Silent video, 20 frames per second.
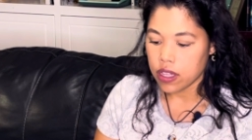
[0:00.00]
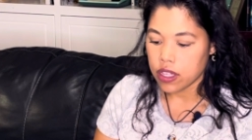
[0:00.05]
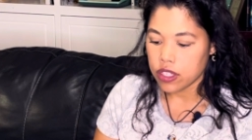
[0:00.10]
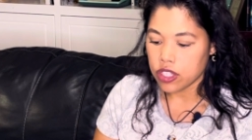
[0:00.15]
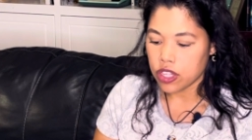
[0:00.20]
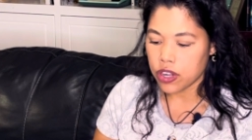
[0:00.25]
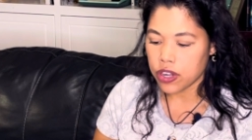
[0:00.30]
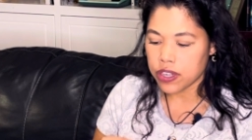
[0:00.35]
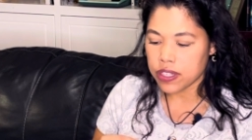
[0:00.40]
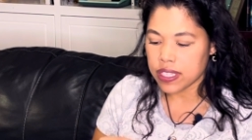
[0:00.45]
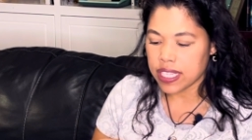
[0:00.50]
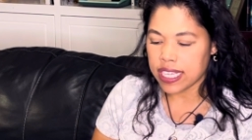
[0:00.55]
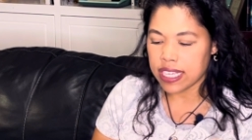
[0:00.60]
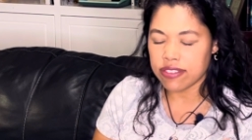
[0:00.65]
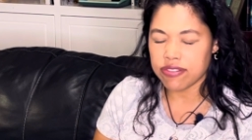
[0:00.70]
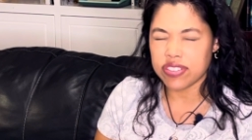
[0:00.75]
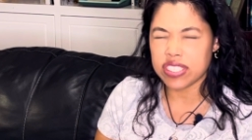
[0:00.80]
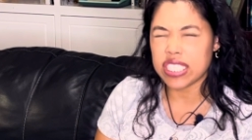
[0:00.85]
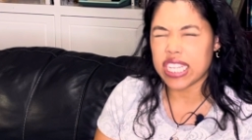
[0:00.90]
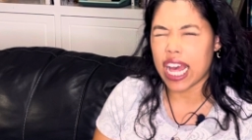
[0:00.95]
early
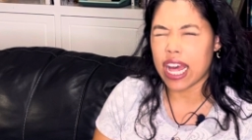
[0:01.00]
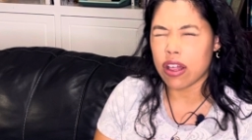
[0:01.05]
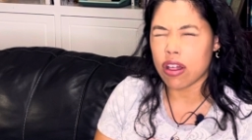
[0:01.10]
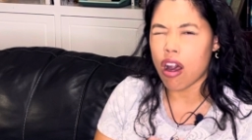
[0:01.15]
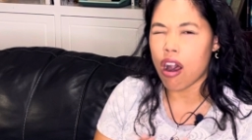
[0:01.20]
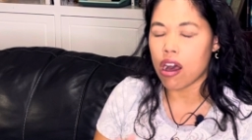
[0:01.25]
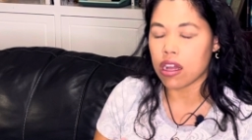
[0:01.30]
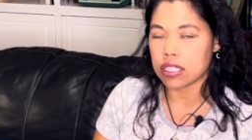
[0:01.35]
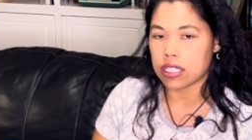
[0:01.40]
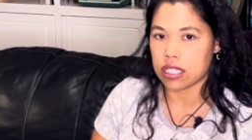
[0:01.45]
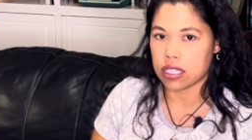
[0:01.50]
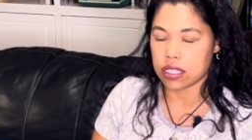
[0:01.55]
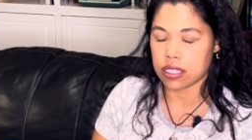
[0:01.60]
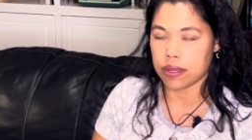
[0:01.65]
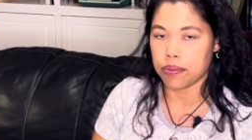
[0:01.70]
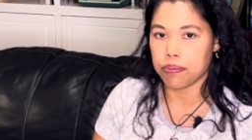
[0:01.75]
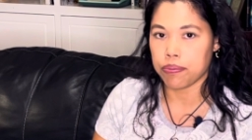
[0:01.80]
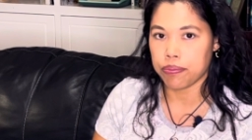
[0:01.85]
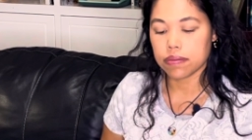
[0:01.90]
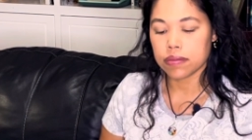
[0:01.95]
infantile
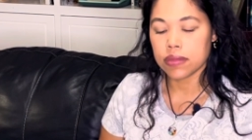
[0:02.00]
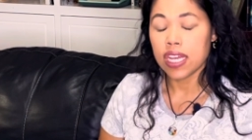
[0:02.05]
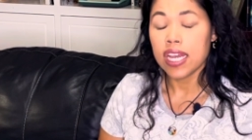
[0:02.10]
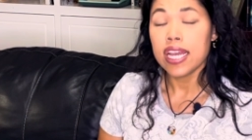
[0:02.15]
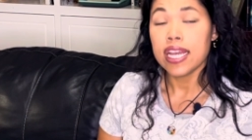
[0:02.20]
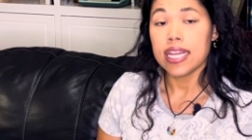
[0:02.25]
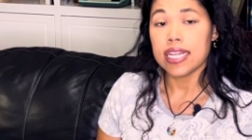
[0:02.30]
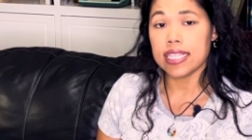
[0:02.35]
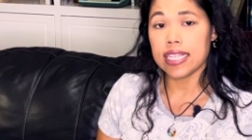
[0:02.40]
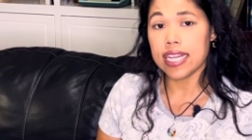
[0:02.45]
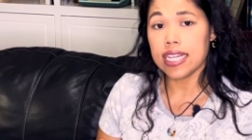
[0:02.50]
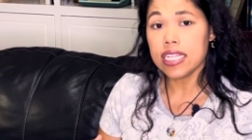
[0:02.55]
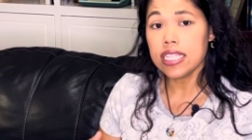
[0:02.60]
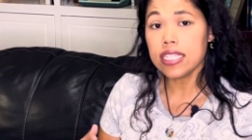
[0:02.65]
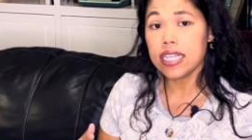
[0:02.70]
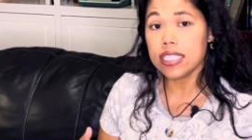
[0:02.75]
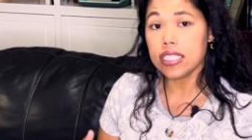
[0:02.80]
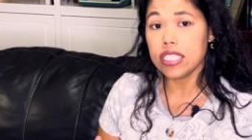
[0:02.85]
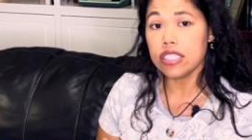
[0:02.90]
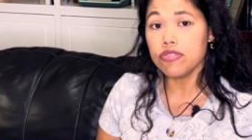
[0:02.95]
autism. And then in
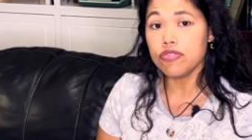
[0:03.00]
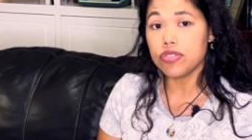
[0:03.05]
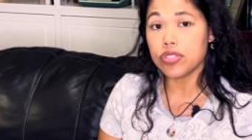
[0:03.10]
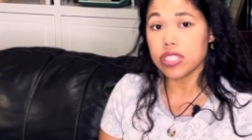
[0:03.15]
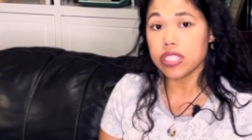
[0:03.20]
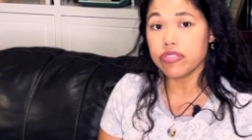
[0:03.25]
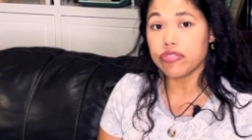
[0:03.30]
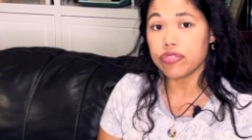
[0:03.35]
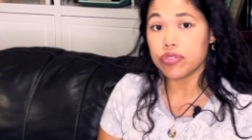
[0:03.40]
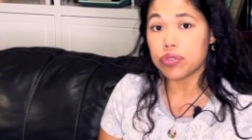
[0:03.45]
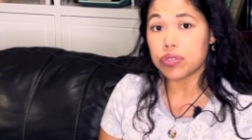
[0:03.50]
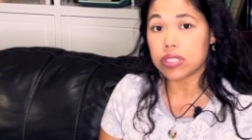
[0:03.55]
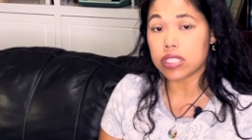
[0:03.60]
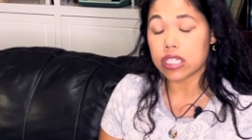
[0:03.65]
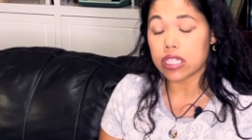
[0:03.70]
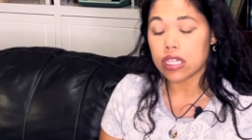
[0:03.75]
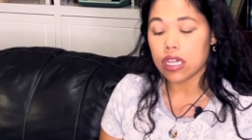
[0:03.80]
1944,